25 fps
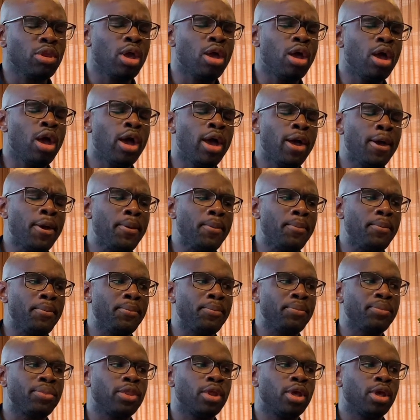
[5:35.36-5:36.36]

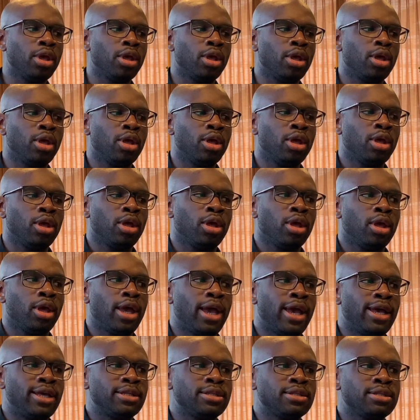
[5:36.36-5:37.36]
Um,
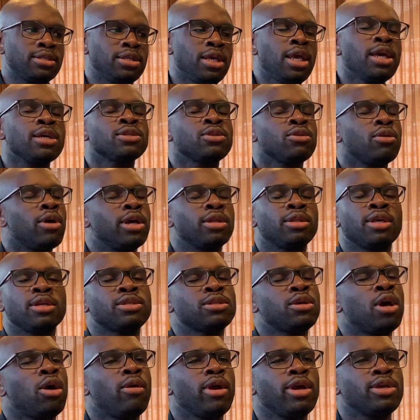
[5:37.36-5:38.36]
and yeah, so I, that's
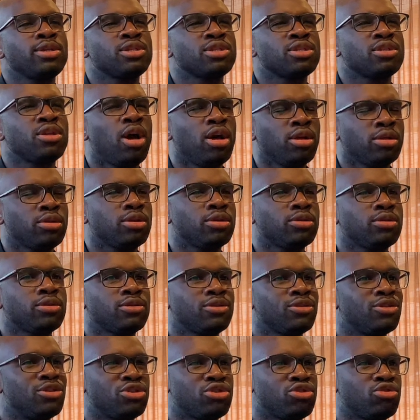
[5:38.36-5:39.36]
how I started
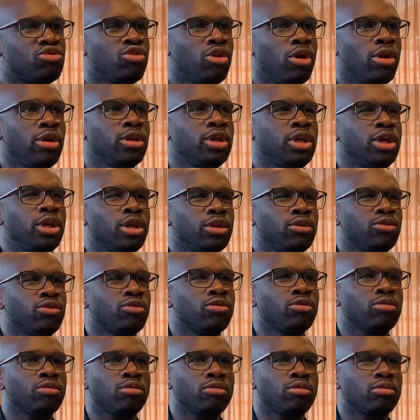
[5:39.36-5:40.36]
this journey
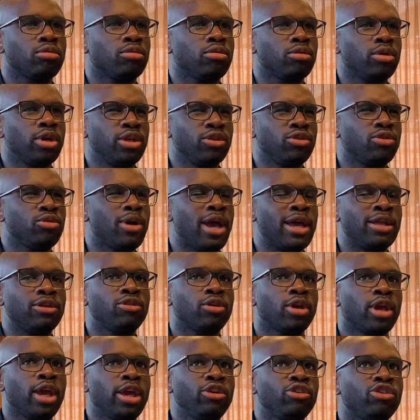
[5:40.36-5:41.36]
into, into
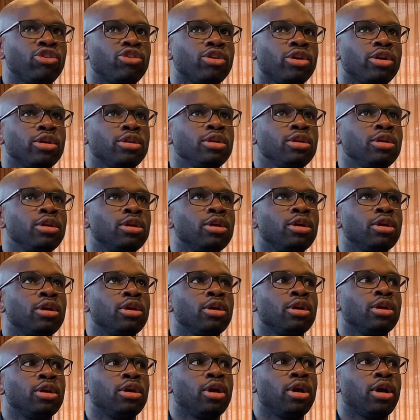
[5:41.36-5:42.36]
education,
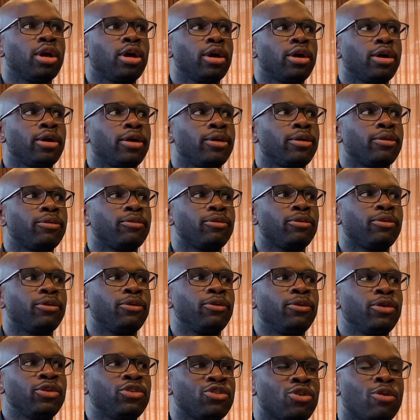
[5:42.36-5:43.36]
uh,
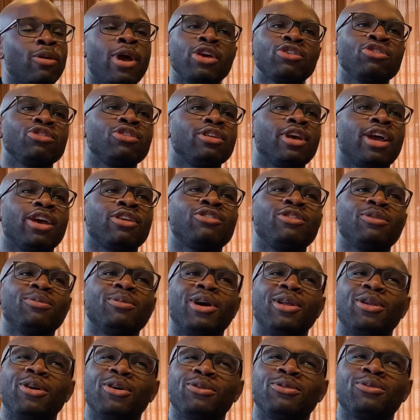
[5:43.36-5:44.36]
which questioned actually my
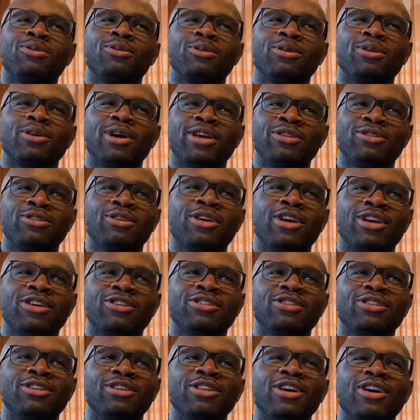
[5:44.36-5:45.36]
love for
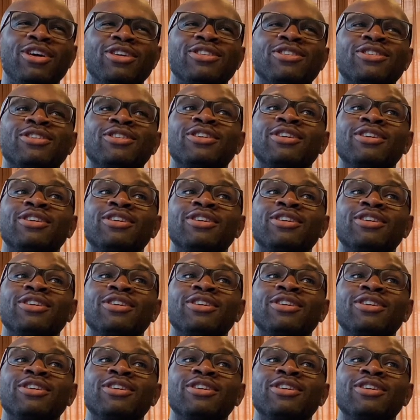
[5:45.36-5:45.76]
education a lot.